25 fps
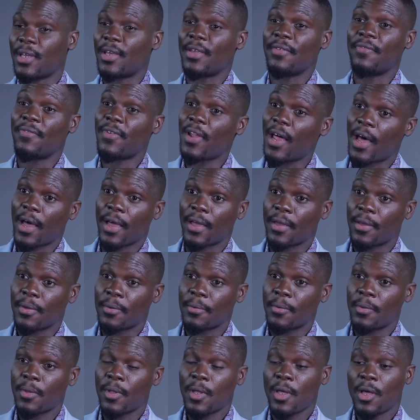can fly.
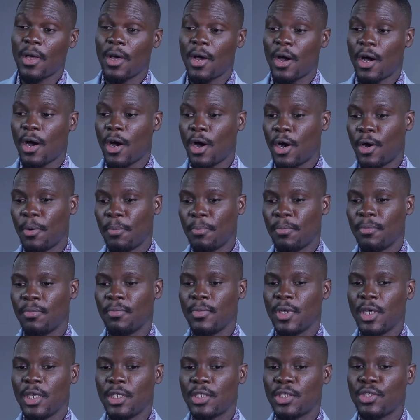
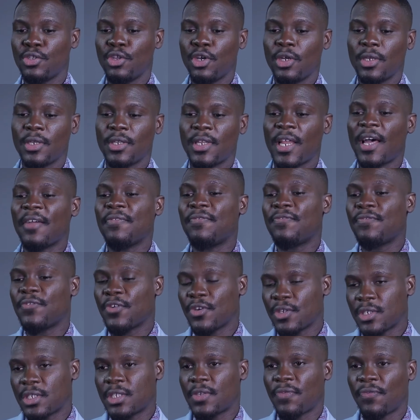It's not that
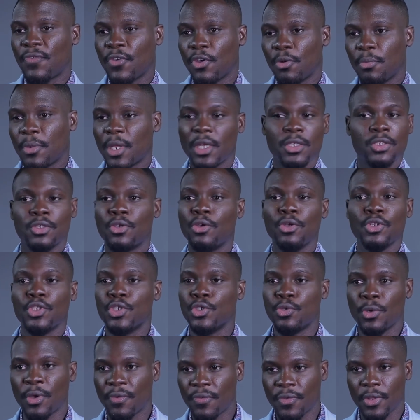first film that's going
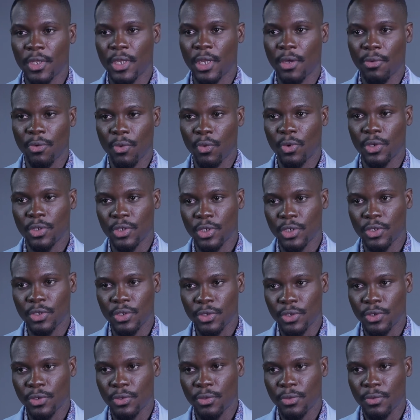to do everything that we wanted
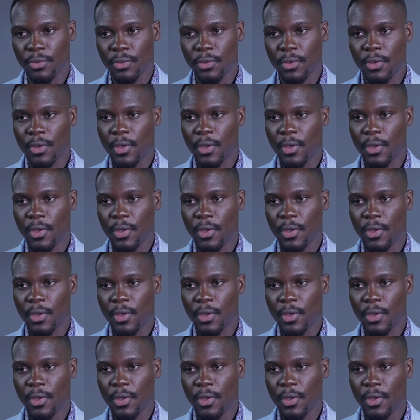to do.